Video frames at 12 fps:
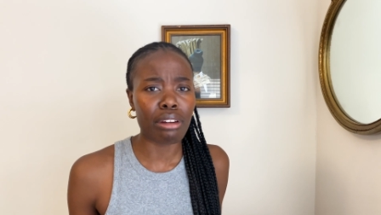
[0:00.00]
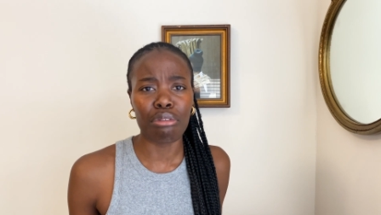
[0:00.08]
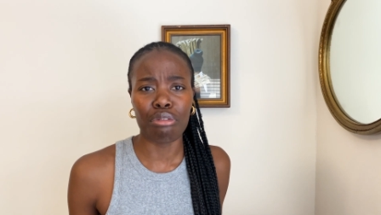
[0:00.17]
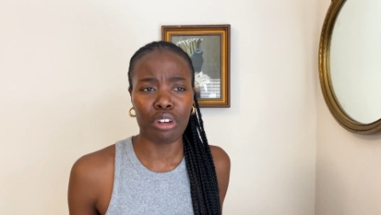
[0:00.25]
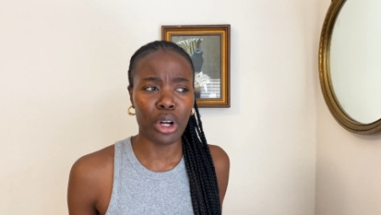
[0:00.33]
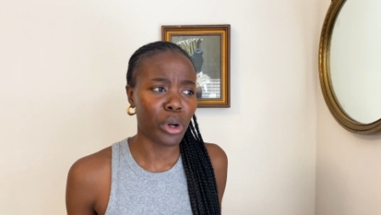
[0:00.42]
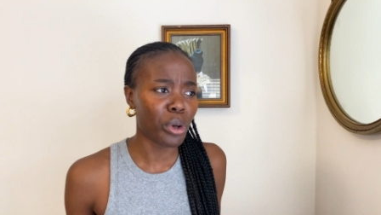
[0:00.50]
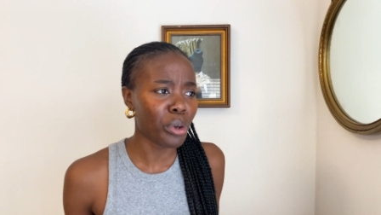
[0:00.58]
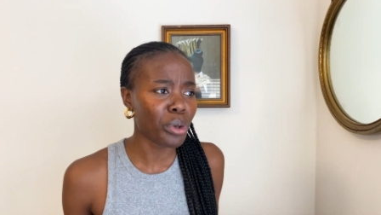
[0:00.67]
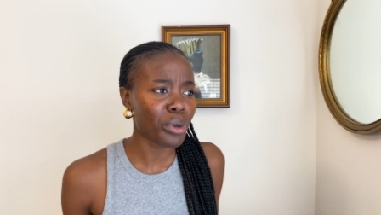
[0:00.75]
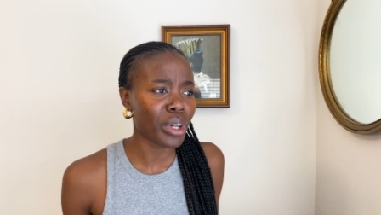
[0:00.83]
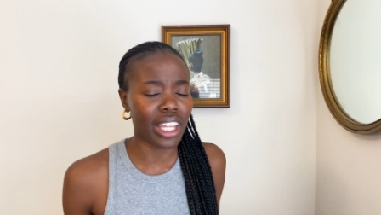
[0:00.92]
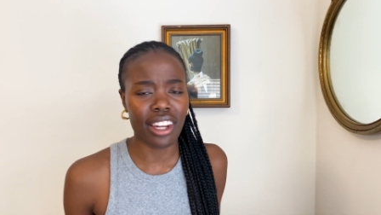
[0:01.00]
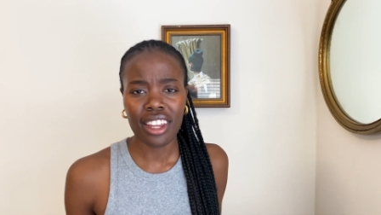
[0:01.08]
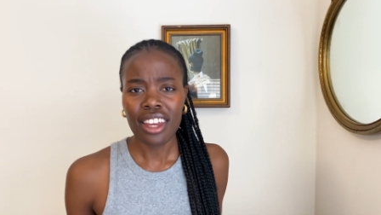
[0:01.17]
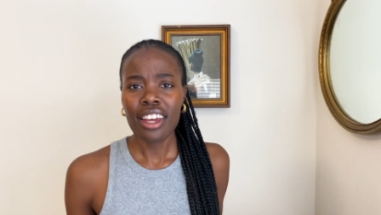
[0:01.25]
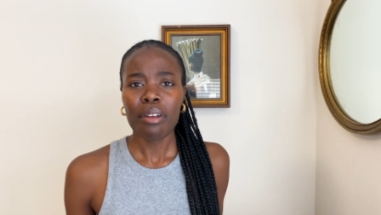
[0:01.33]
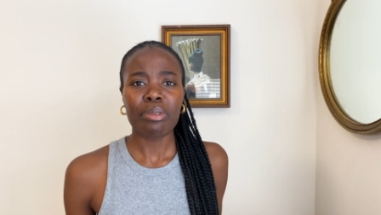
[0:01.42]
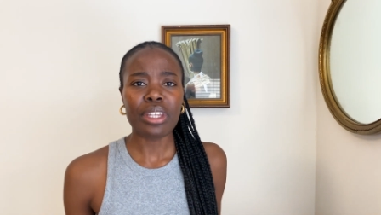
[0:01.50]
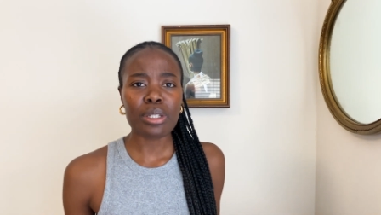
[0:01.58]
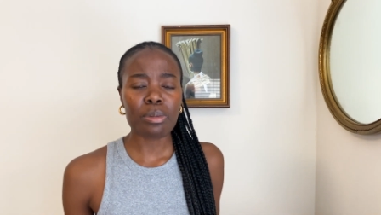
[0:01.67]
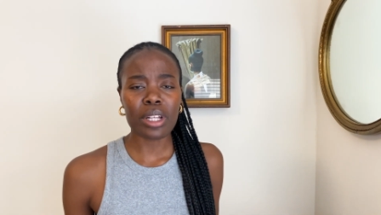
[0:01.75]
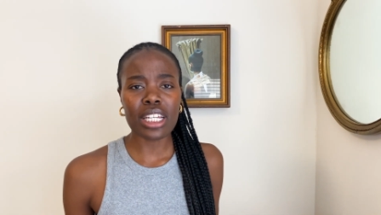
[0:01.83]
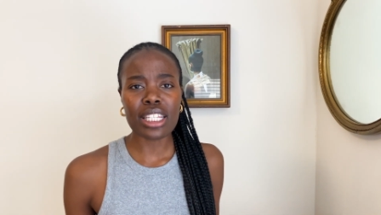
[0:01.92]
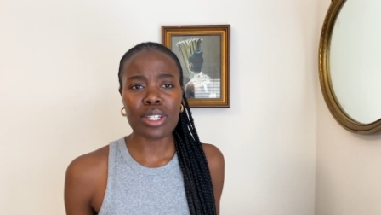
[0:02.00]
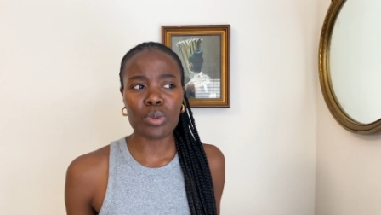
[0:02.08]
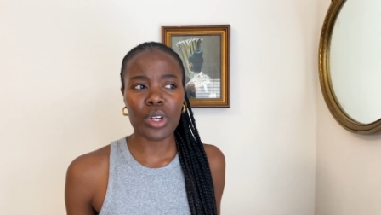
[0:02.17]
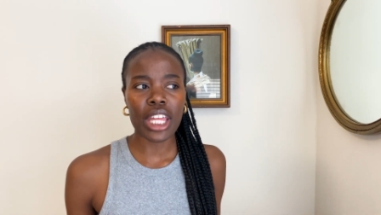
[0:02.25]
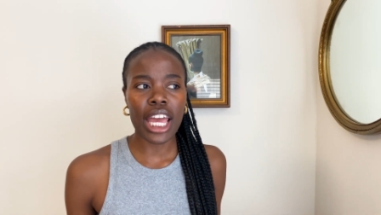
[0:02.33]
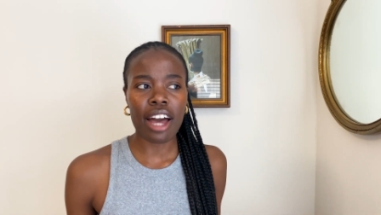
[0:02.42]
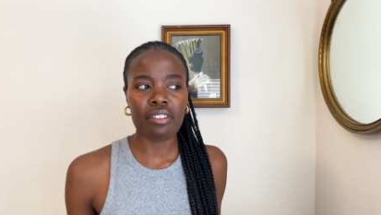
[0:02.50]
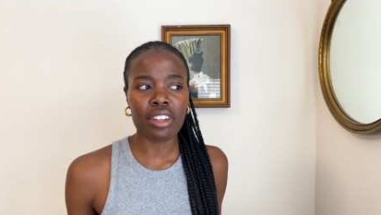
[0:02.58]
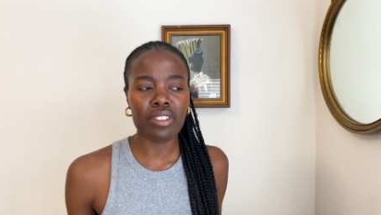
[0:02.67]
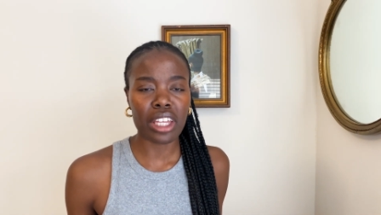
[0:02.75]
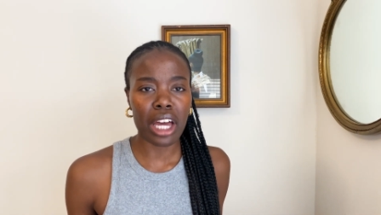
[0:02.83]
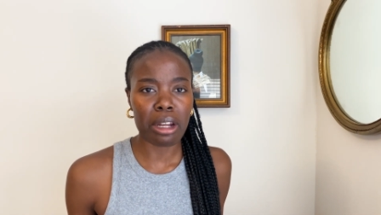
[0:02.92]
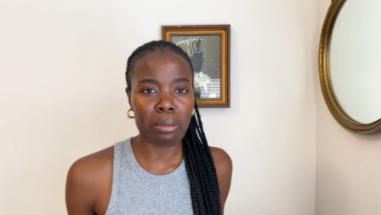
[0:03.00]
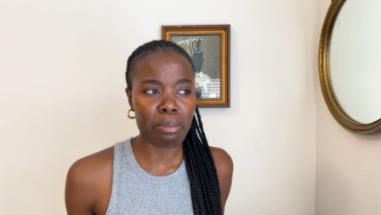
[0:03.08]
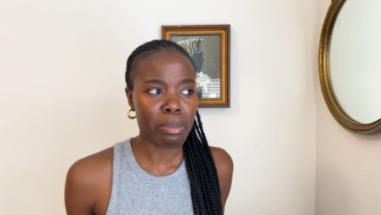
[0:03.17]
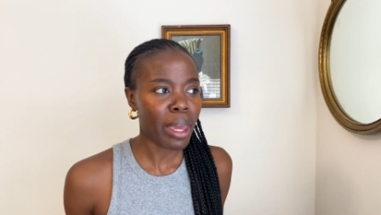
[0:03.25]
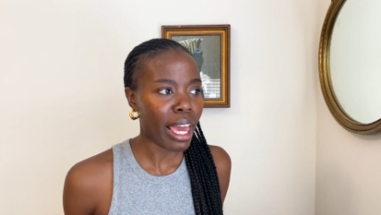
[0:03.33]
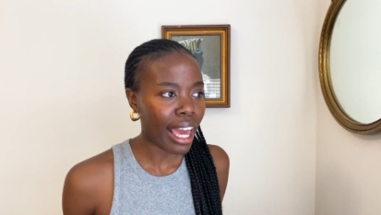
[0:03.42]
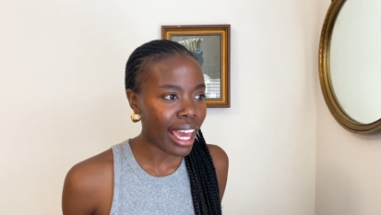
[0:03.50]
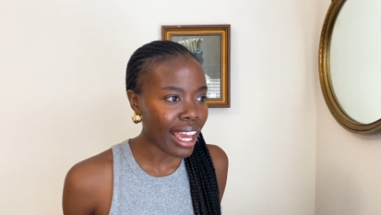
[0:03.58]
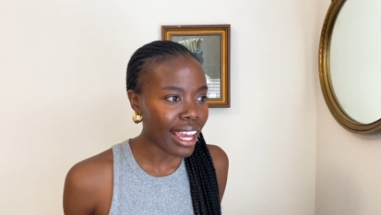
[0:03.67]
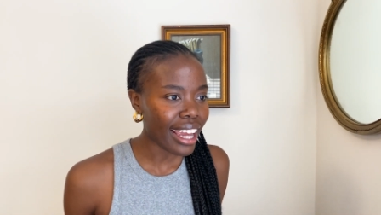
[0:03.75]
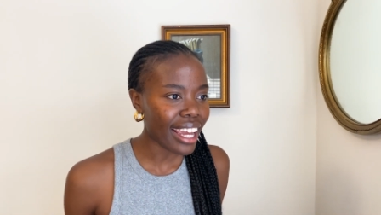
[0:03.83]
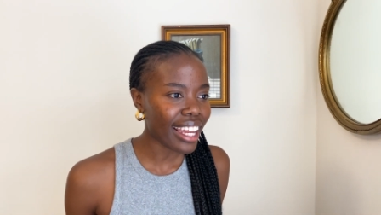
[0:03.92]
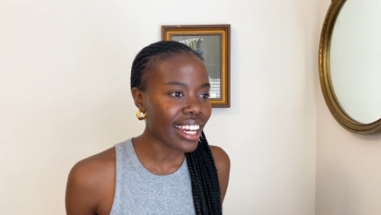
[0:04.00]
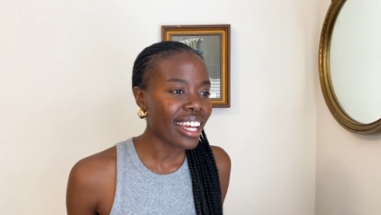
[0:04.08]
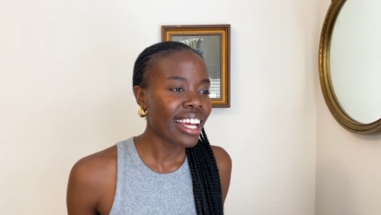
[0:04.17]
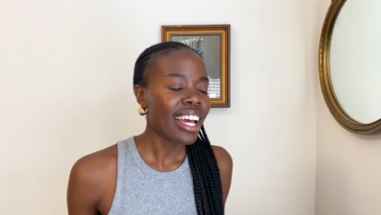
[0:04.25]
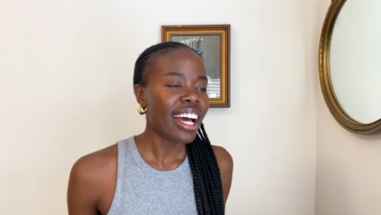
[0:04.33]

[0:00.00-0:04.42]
and Vogue and these places where they haven't even gotten paid.